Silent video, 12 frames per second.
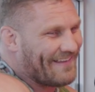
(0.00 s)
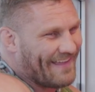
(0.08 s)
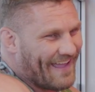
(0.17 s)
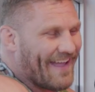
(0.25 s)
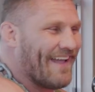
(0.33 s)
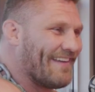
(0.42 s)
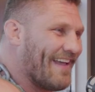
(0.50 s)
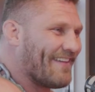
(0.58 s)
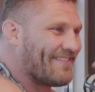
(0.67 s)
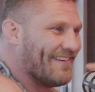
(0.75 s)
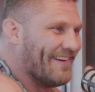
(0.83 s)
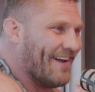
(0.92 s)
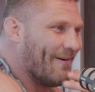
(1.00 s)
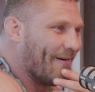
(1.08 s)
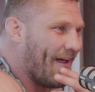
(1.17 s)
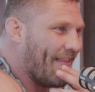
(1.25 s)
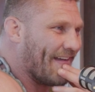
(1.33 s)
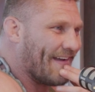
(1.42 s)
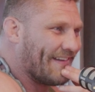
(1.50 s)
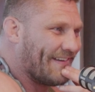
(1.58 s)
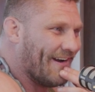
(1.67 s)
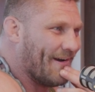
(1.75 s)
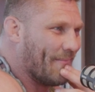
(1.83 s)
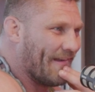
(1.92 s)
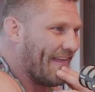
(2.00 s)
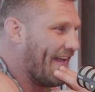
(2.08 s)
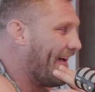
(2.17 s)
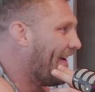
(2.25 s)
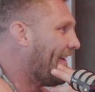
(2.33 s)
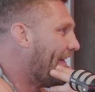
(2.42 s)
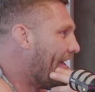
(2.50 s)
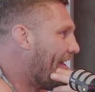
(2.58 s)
Yeah, yes and no. Not like a ton, but yeah.